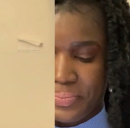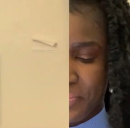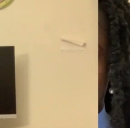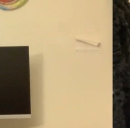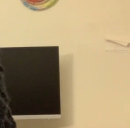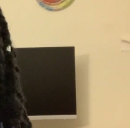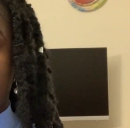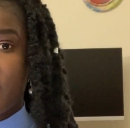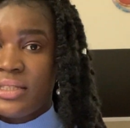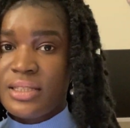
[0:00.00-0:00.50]

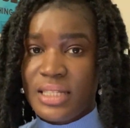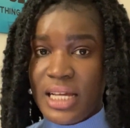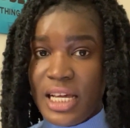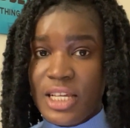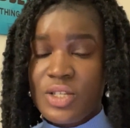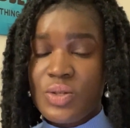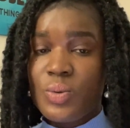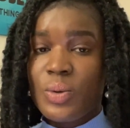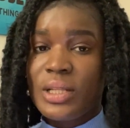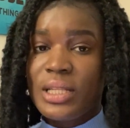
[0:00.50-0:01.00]
Then the
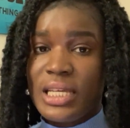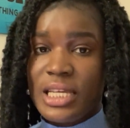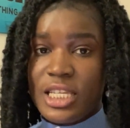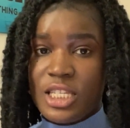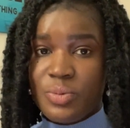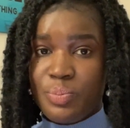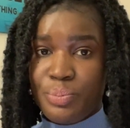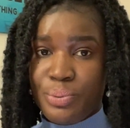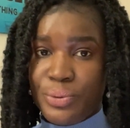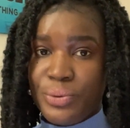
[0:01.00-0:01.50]
next one
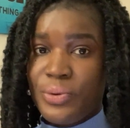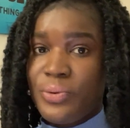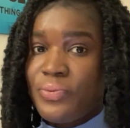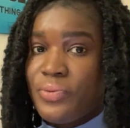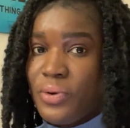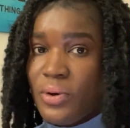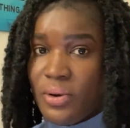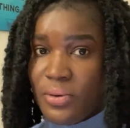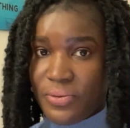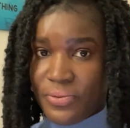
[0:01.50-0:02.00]
is
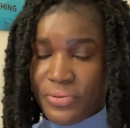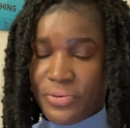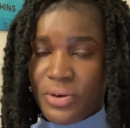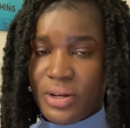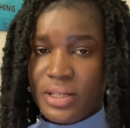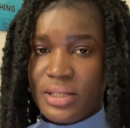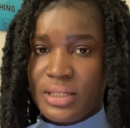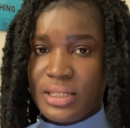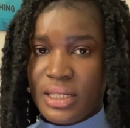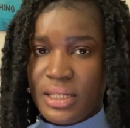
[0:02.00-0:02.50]
proof of
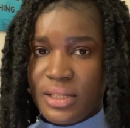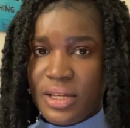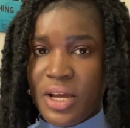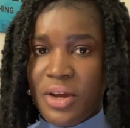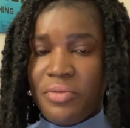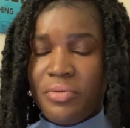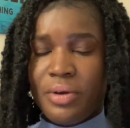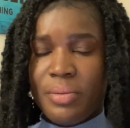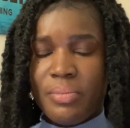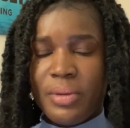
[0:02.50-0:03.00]
funding.
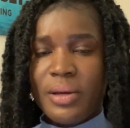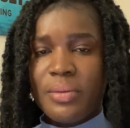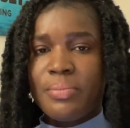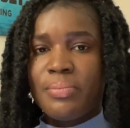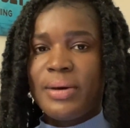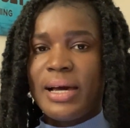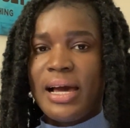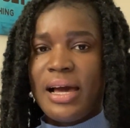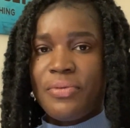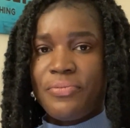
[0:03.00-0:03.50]

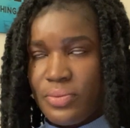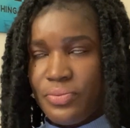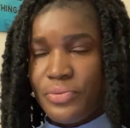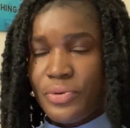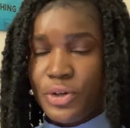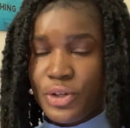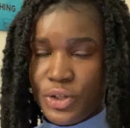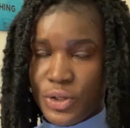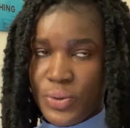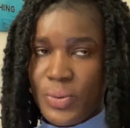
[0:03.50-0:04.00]
Remember,
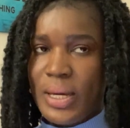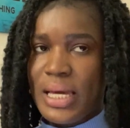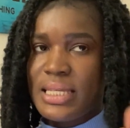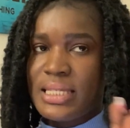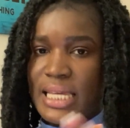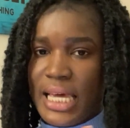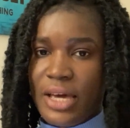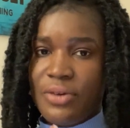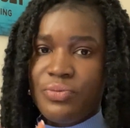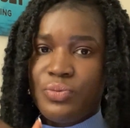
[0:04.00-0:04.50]
for
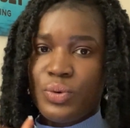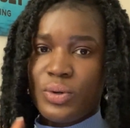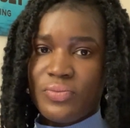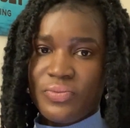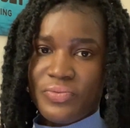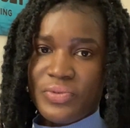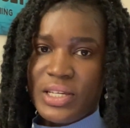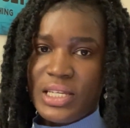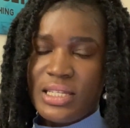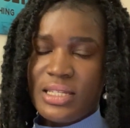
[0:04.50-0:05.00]
US
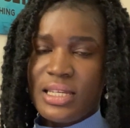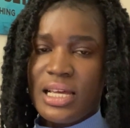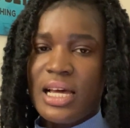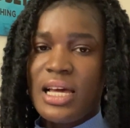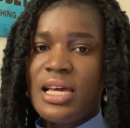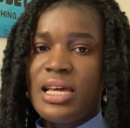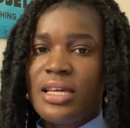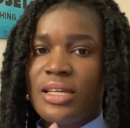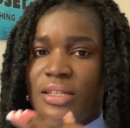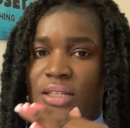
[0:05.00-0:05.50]
F1 visa,
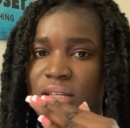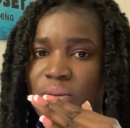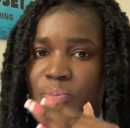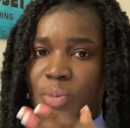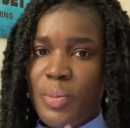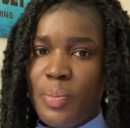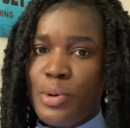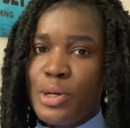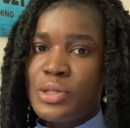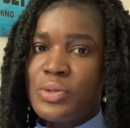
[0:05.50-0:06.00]
the
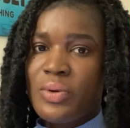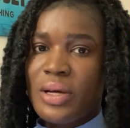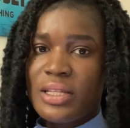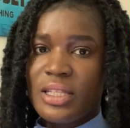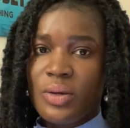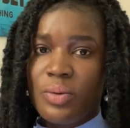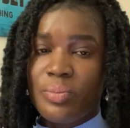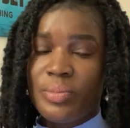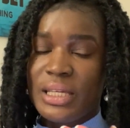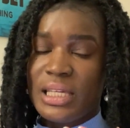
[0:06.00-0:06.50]
purpose why
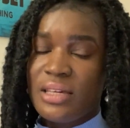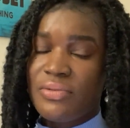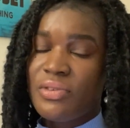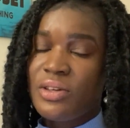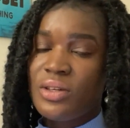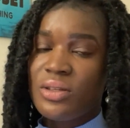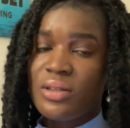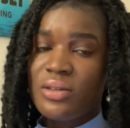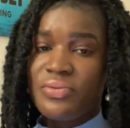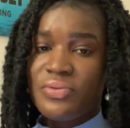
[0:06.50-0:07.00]
they'll be
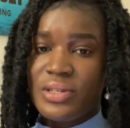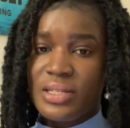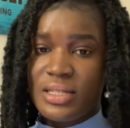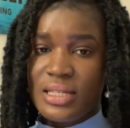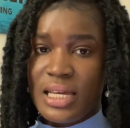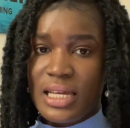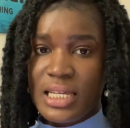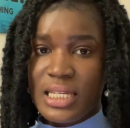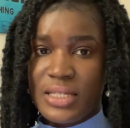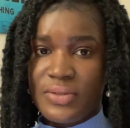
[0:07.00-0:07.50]
giving you the
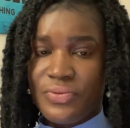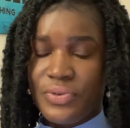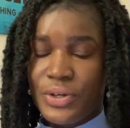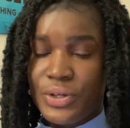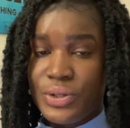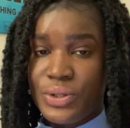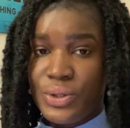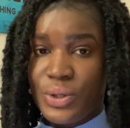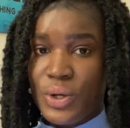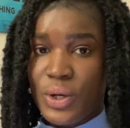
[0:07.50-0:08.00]
visa is for
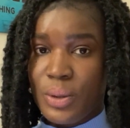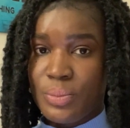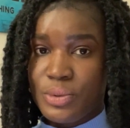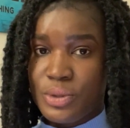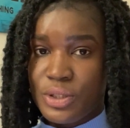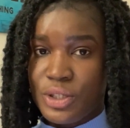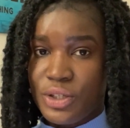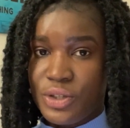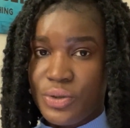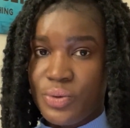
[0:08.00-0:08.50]
you to come
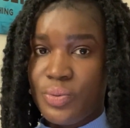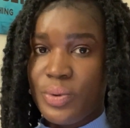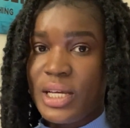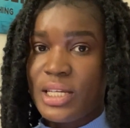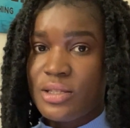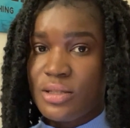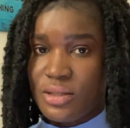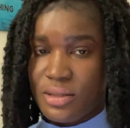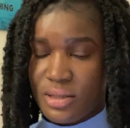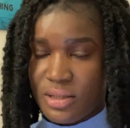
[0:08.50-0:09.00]
to the
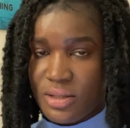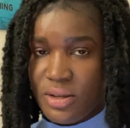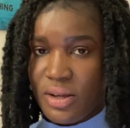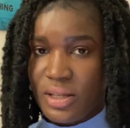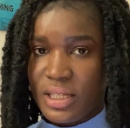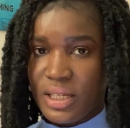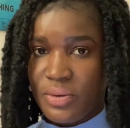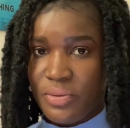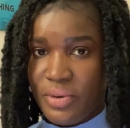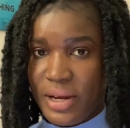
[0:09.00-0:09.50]
US to
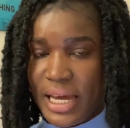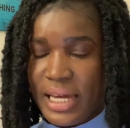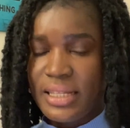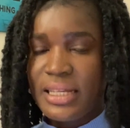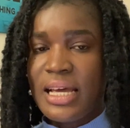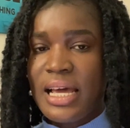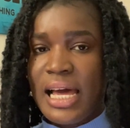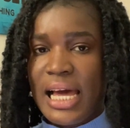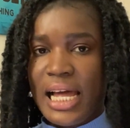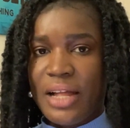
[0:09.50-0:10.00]
study,
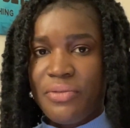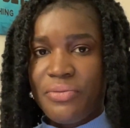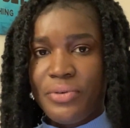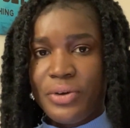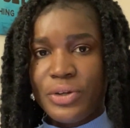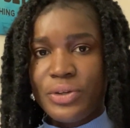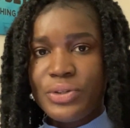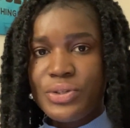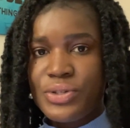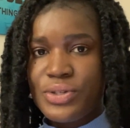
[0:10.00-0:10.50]
right? And
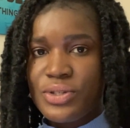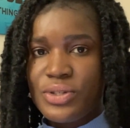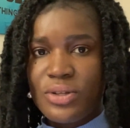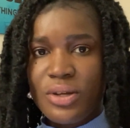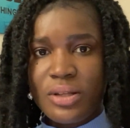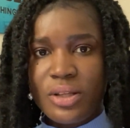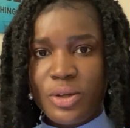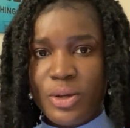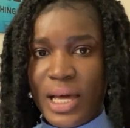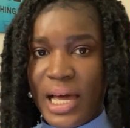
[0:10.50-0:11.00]
for you to
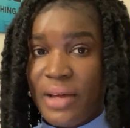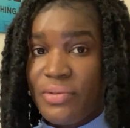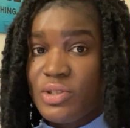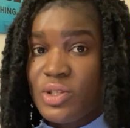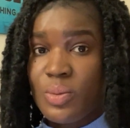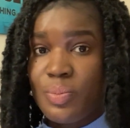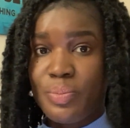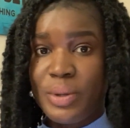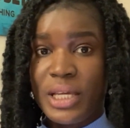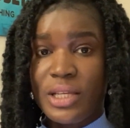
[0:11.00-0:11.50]
study, you have
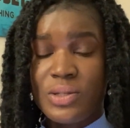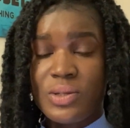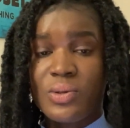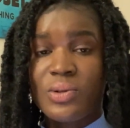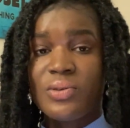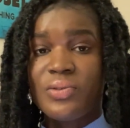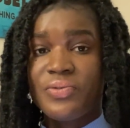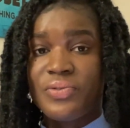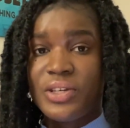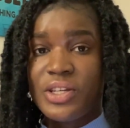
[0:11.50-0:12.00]
to pay
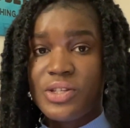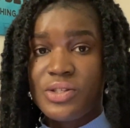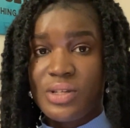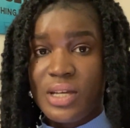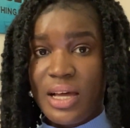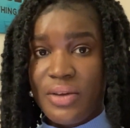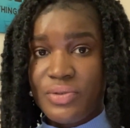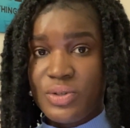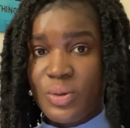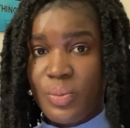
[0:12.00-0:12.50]
school fees,
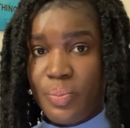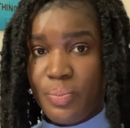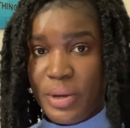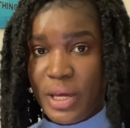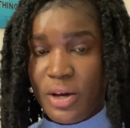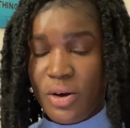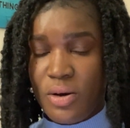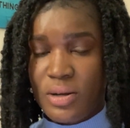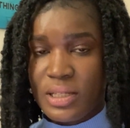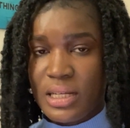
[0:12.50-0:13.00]
you have to
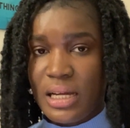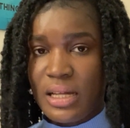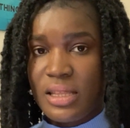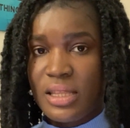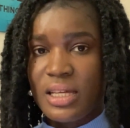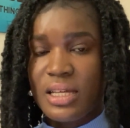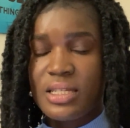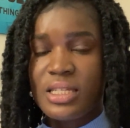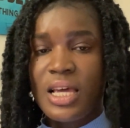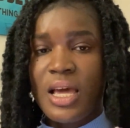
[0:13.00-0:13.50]
pay other
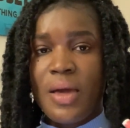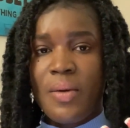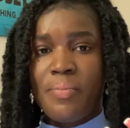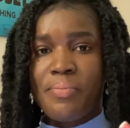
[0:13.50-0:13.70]
things.